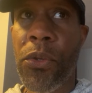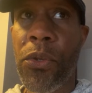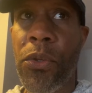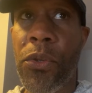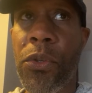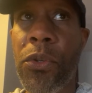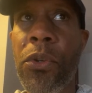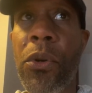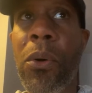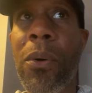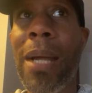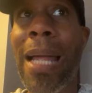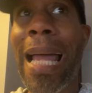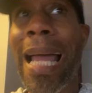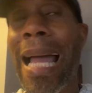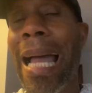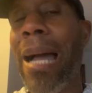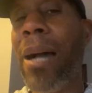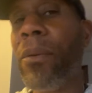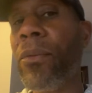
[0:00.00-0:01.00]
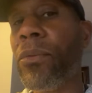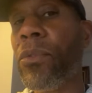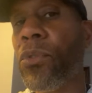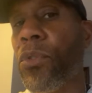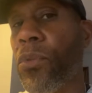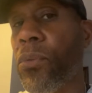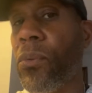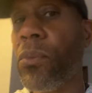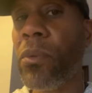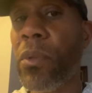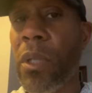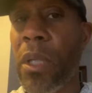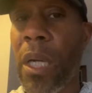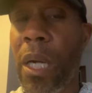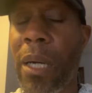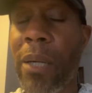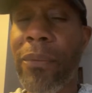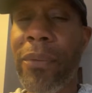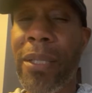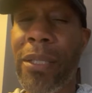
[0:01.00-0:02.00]
you don't have true
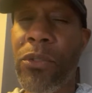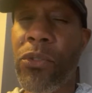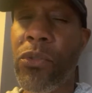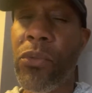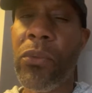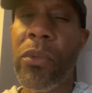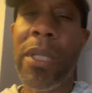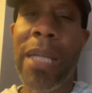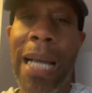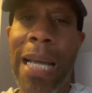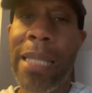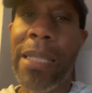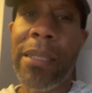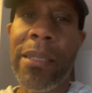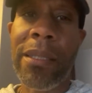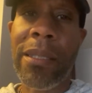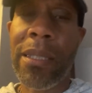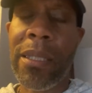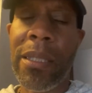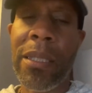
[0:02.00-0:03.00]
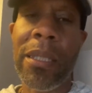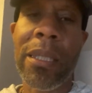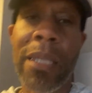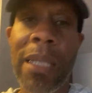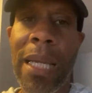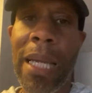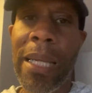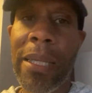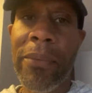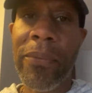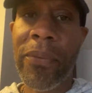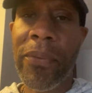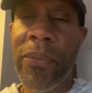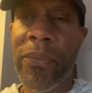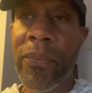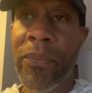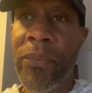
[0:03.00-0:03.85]
love and true guidance in your life,